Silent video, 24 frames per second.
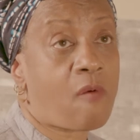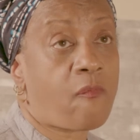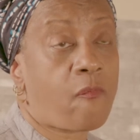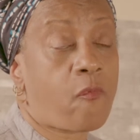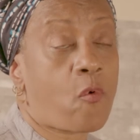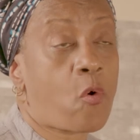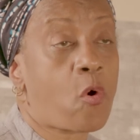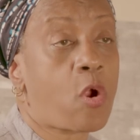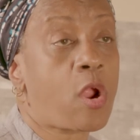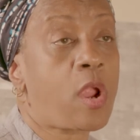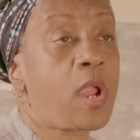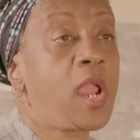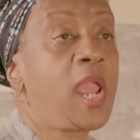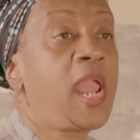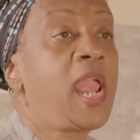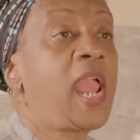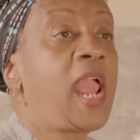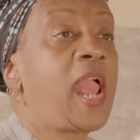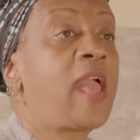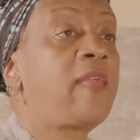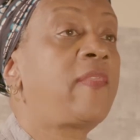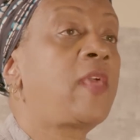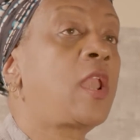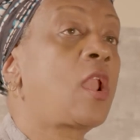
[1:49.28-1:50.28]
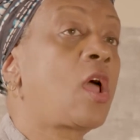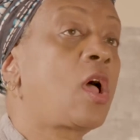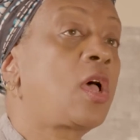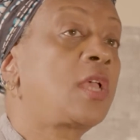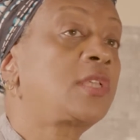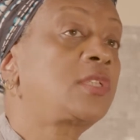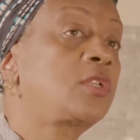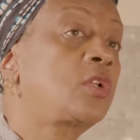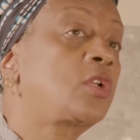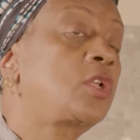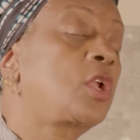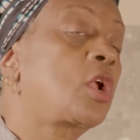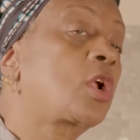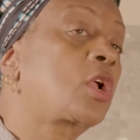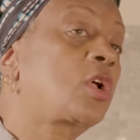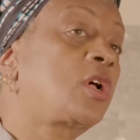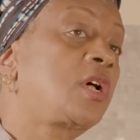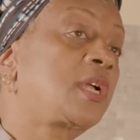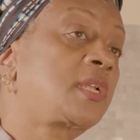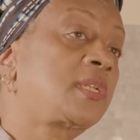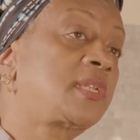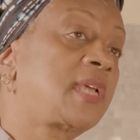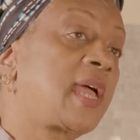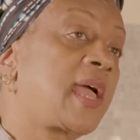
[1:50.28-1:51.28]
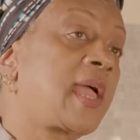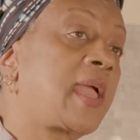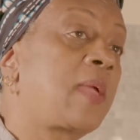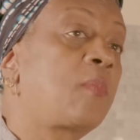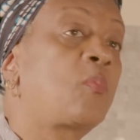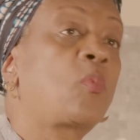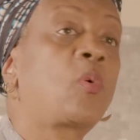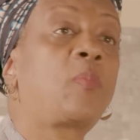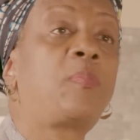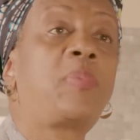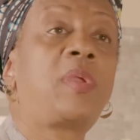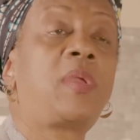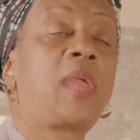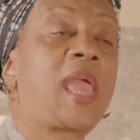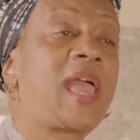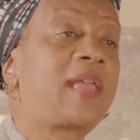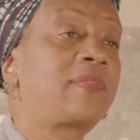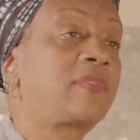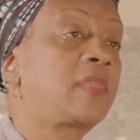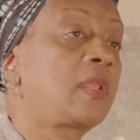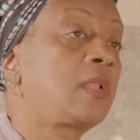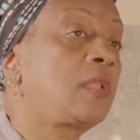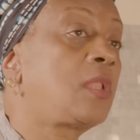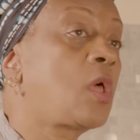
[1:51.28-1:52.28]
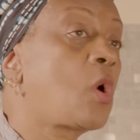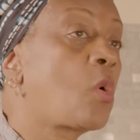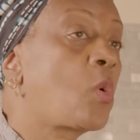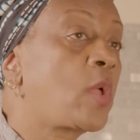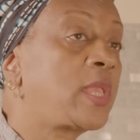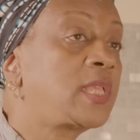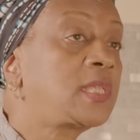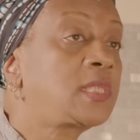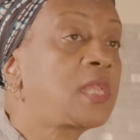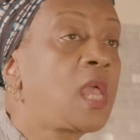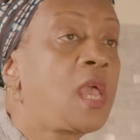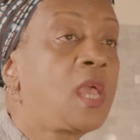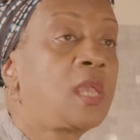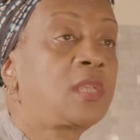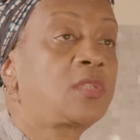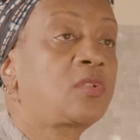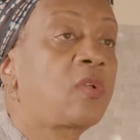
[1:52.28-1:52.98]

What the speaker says: for. And then also your cook time will be at the lowest.